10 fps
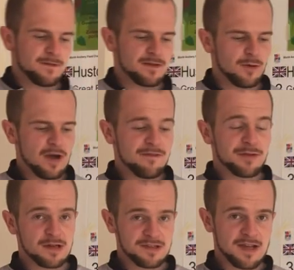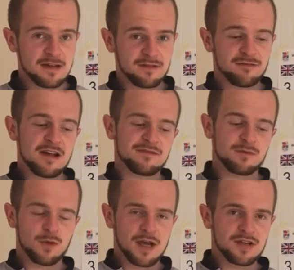So we'll have 30 seconds rest
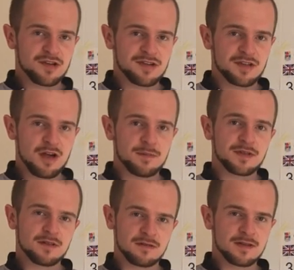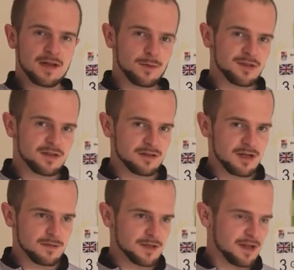from when I just stopped, and then we'll start
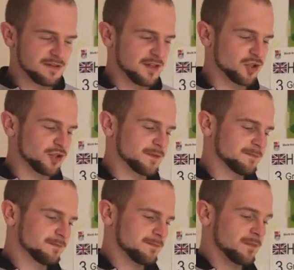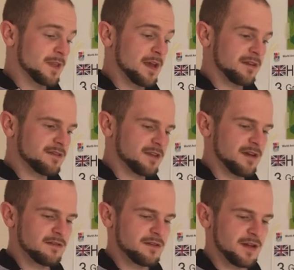up the next session, the
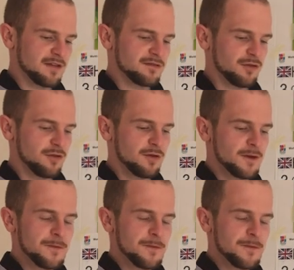next draw.